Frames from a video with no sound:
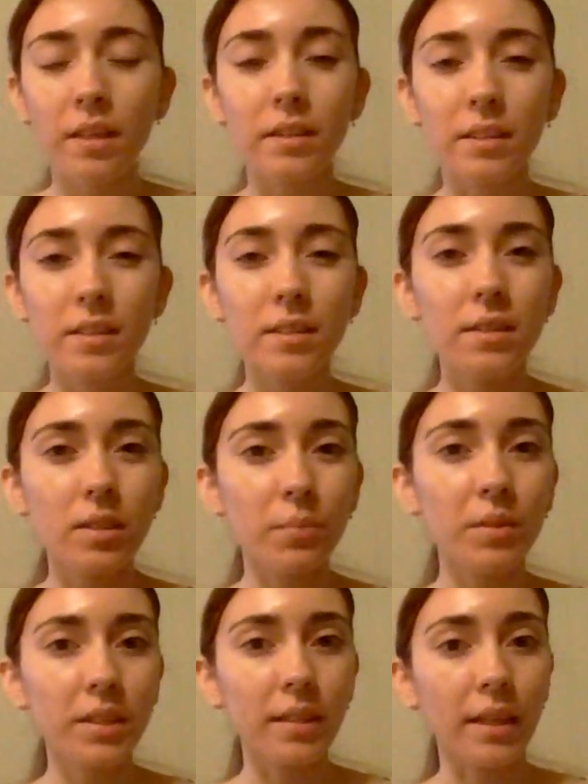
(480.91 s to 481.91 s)
this is
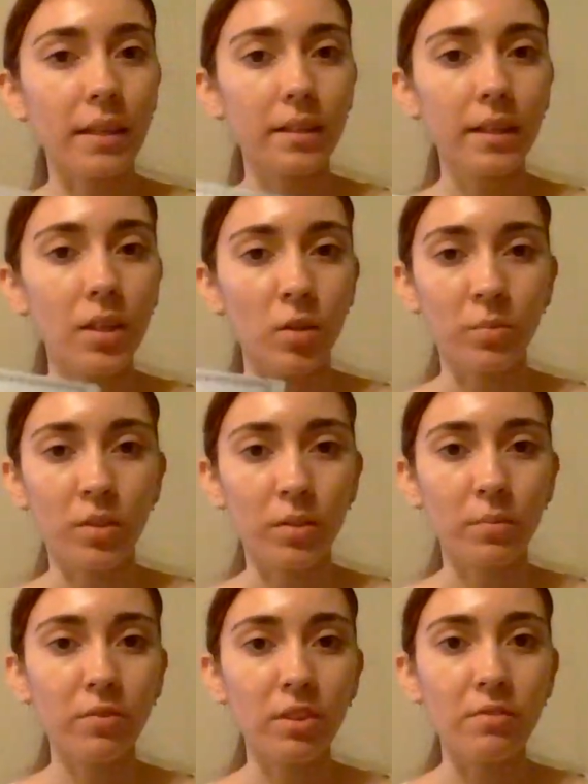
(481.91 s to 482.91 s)
something that can help
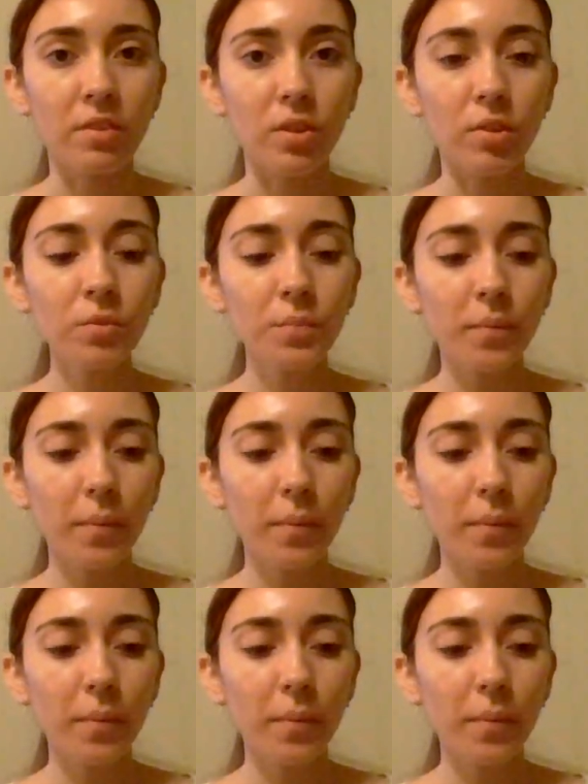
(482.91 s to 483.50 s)
them review.